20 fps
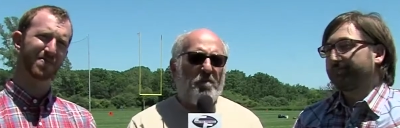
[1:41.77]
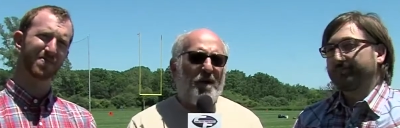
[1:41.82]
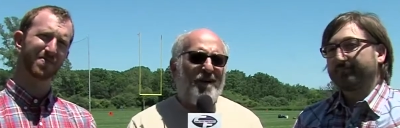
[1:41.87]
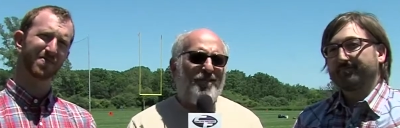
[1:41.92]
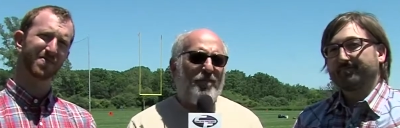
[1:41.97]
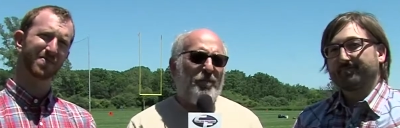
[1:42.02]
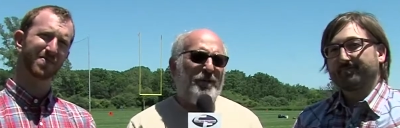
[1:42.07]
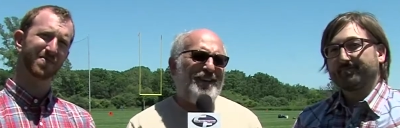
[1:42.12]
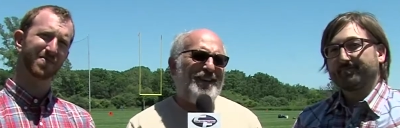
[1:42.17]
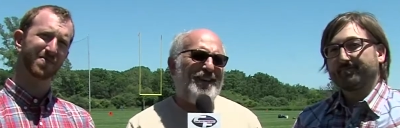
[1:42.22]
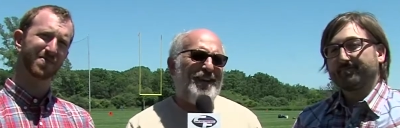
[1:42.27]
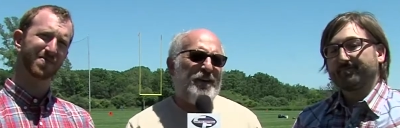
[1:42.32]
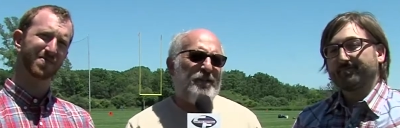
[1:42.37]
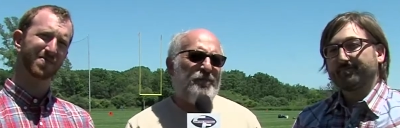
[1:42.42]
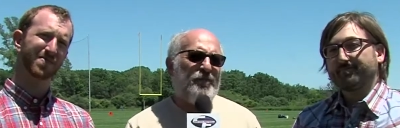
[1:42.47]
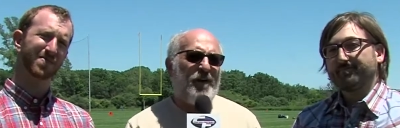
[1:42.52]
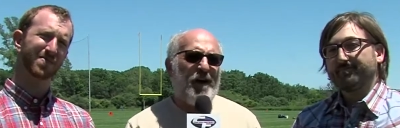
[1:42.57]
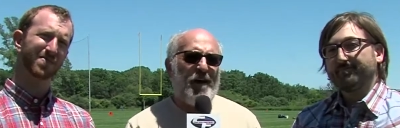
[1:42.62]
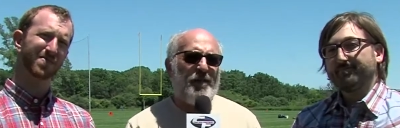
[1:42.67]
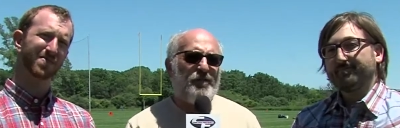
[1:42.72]
Speaker 1: probably guess
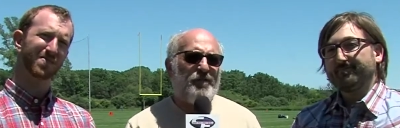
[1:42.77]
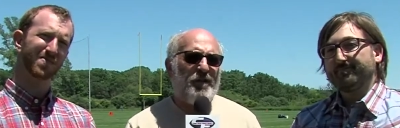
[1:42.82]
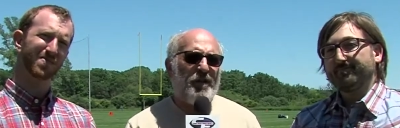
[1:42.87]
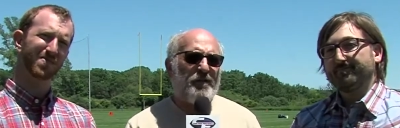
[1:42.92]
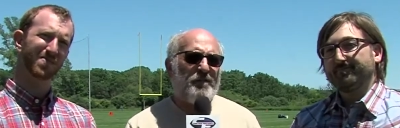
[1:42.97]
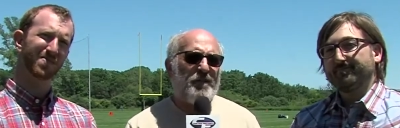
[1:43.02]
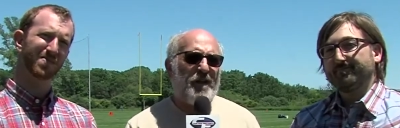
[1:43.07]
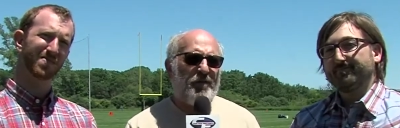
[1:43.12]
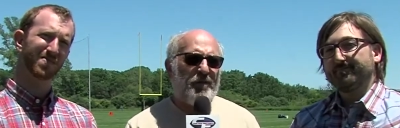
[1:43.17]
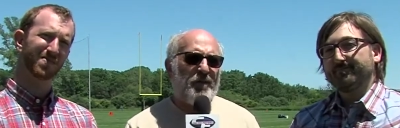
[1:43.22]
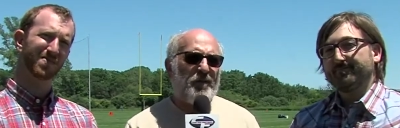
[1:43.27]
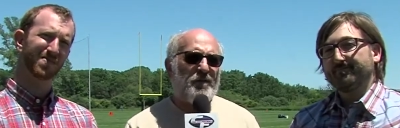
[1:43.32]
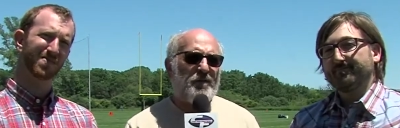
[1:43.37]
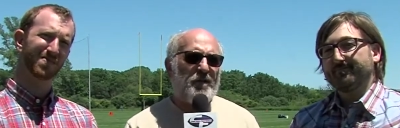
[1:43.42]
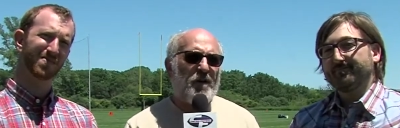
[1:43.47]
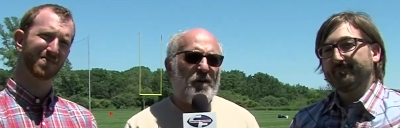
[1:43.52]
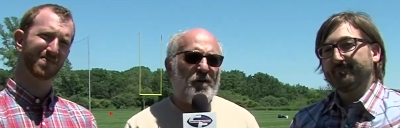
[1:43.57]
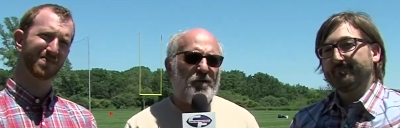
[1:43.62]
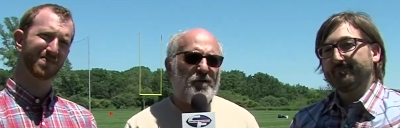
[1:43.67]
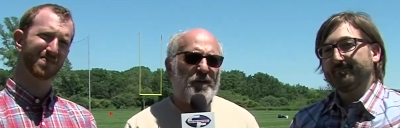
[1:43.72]
5, 6, 7 of the
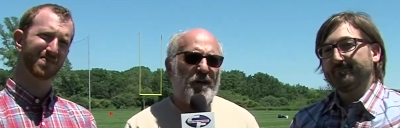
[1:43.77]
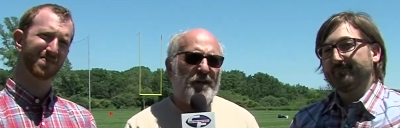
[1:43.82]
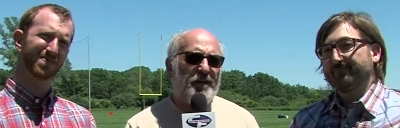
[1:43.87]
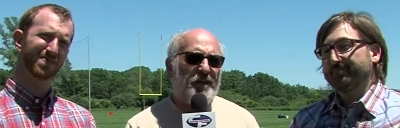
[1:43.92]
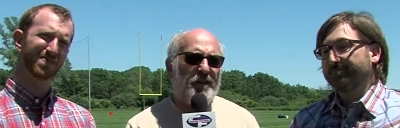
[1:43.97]
starters on